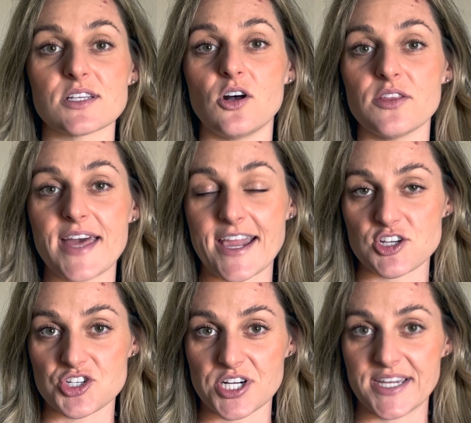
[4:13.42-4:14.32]
all the
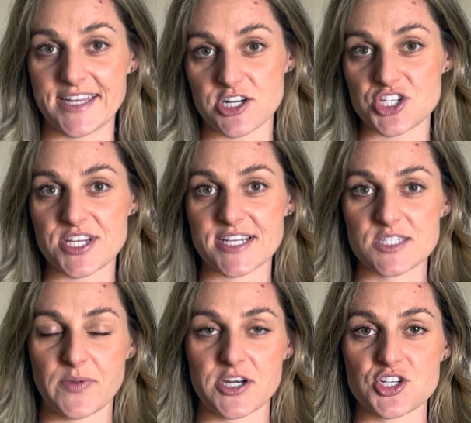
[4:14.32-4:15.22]
extra energy
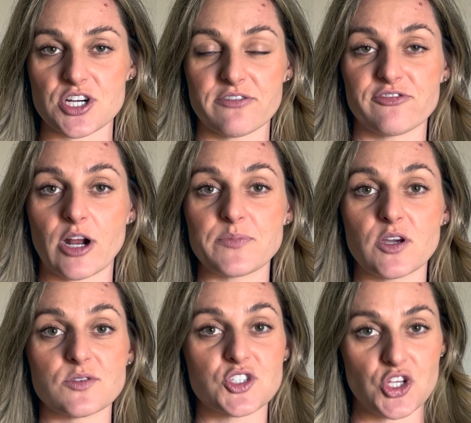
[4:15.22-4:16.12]
expenditure from
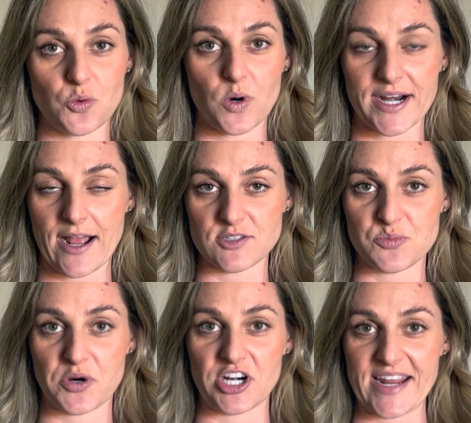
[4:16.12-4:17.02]
those 2 workouts
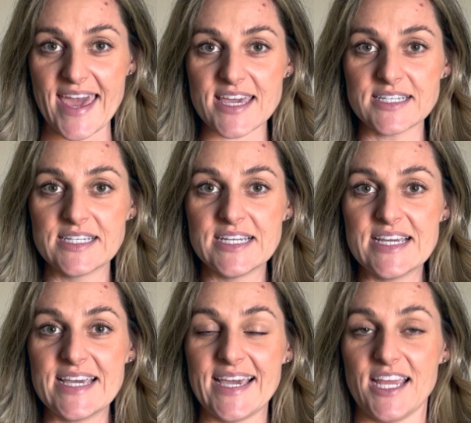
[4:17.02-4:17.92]
per day.
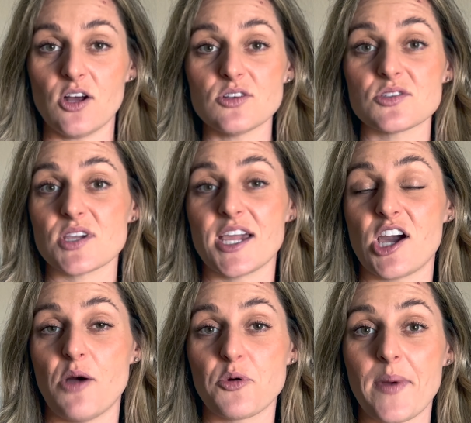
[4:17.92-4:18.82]
It also can
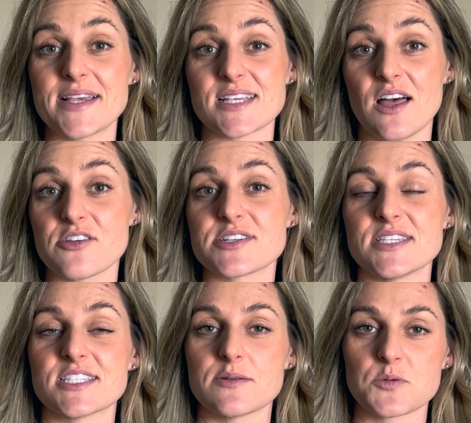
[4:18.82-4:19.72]
compromise other
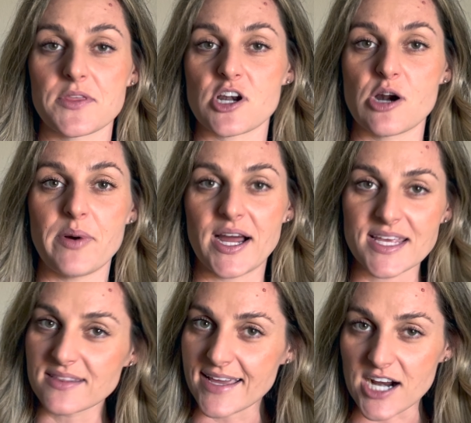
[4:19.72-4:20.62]
systems within our body
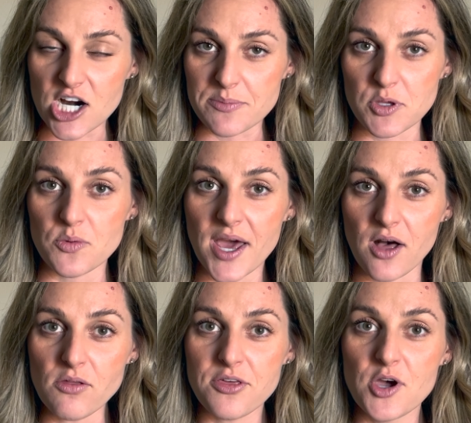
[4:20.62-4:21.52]
like our immune
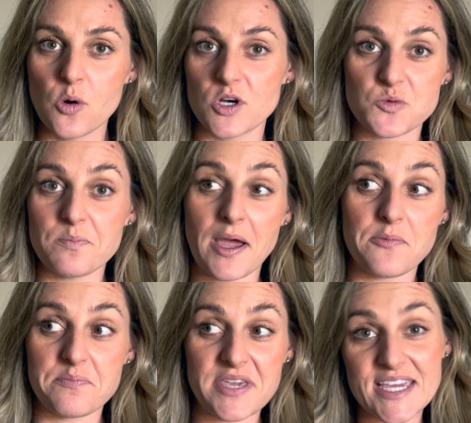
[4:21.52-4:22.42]
health, which
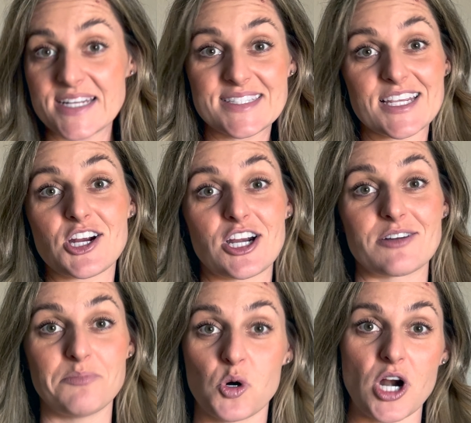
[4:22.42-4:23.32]
might be getting sicker
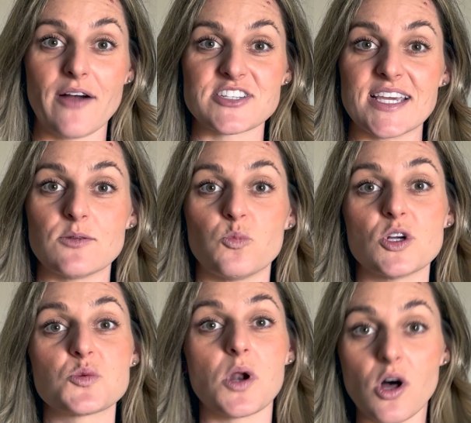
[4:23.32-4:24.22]
more often, which
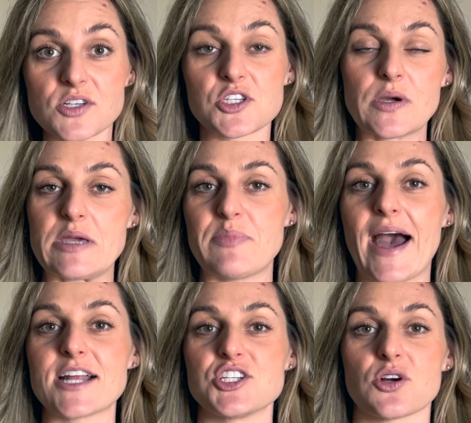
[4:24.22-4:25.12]
would also
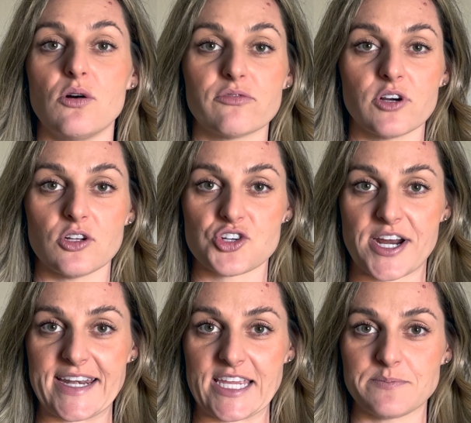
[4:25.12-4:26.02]
impact your overall
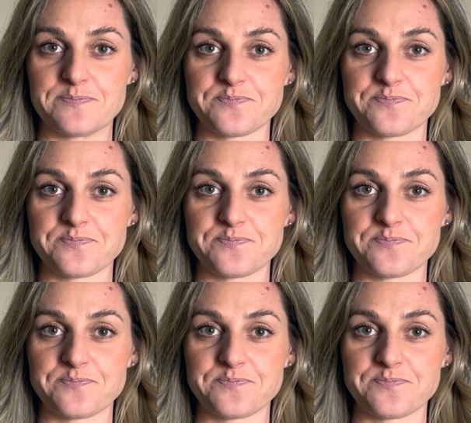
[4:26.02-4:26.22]
training.